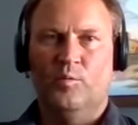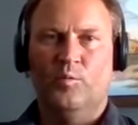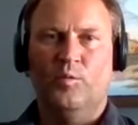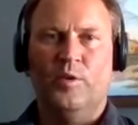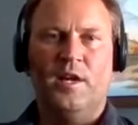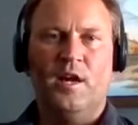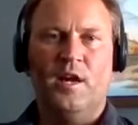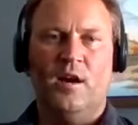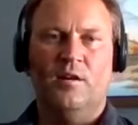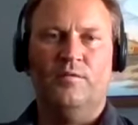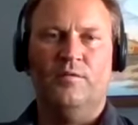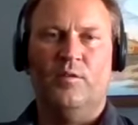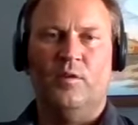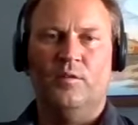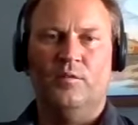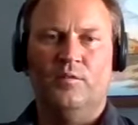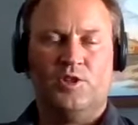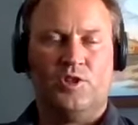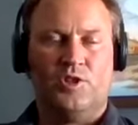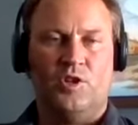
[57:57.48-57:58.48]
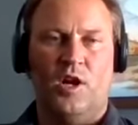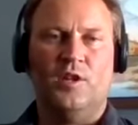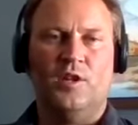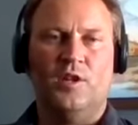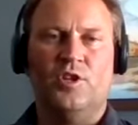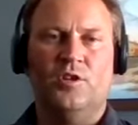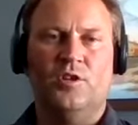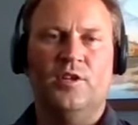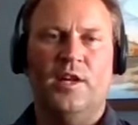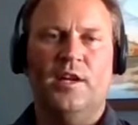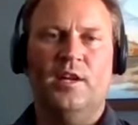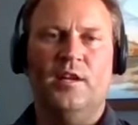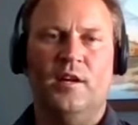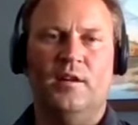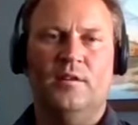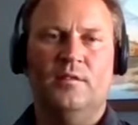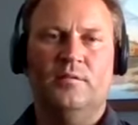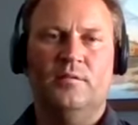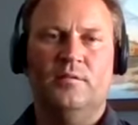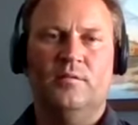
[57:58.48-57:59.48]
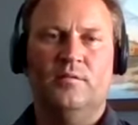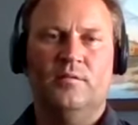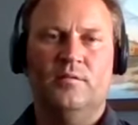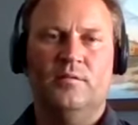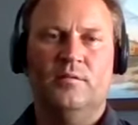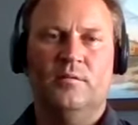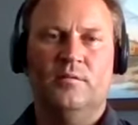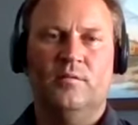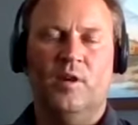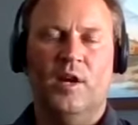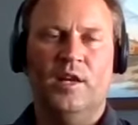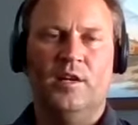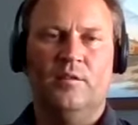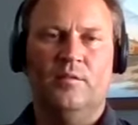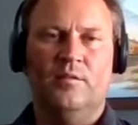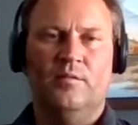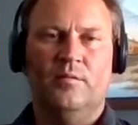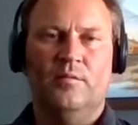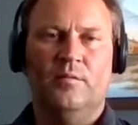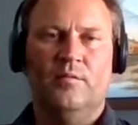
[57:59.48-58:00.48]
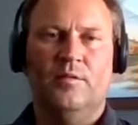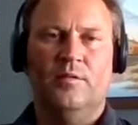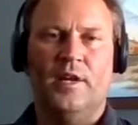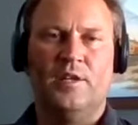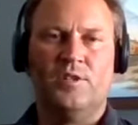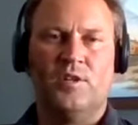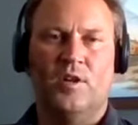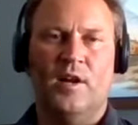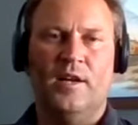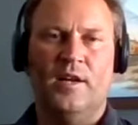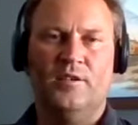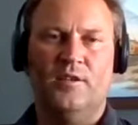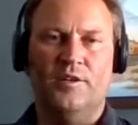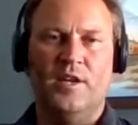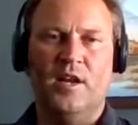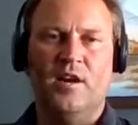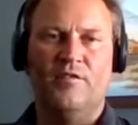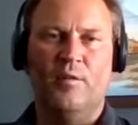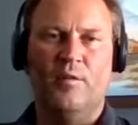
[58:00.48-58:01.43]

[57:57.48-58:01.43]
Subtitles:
we have structured data, right? Things are entered. You have a